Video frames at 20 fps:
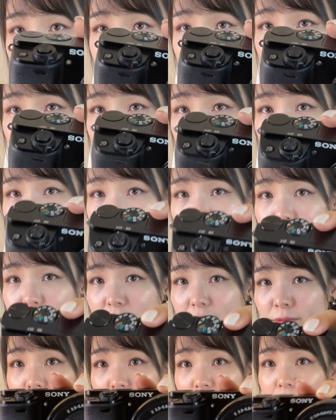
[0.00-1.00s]
for
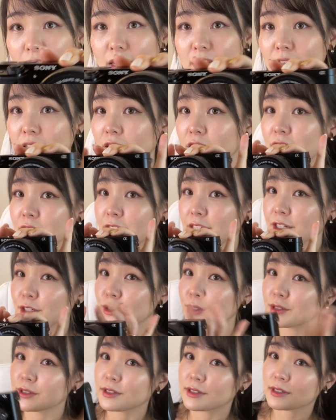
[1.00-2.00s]
streaming. Luckily, I
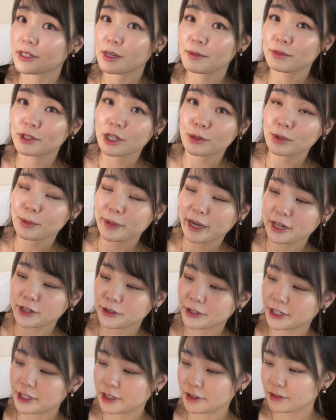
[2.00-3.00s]
used the same dummy
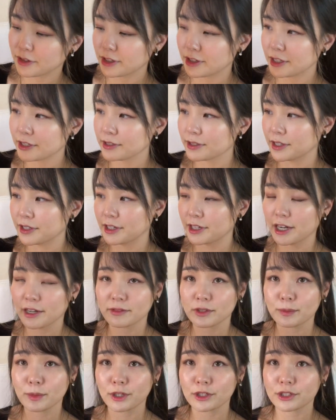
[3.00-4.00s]
battery and everything, so I didn't have
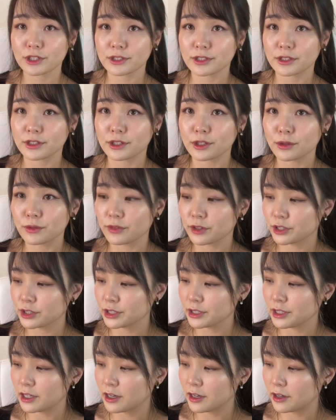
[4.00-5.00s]
to purchase a new
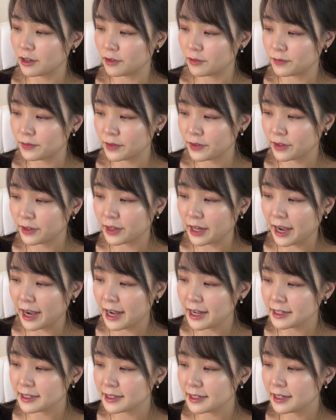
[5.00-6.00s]
version of
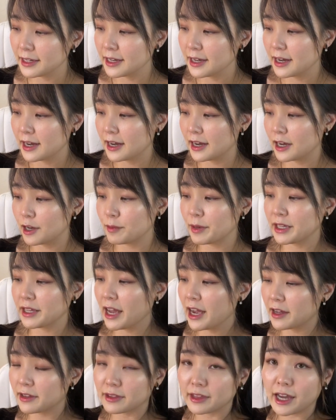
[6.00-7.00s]
that. But
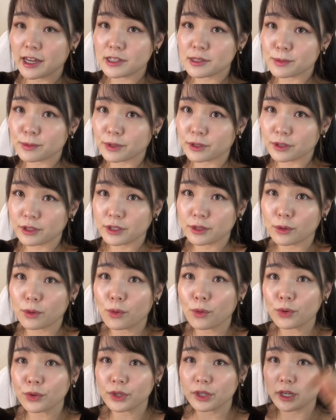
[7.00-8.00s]
yeah, that's really the
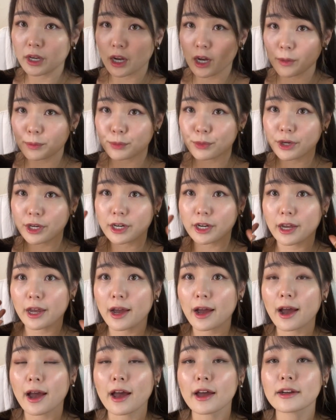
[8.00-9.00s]
only upgrade I
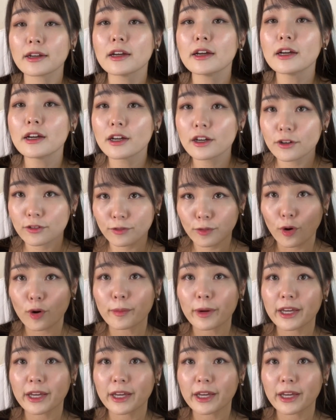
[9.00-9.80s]
had for my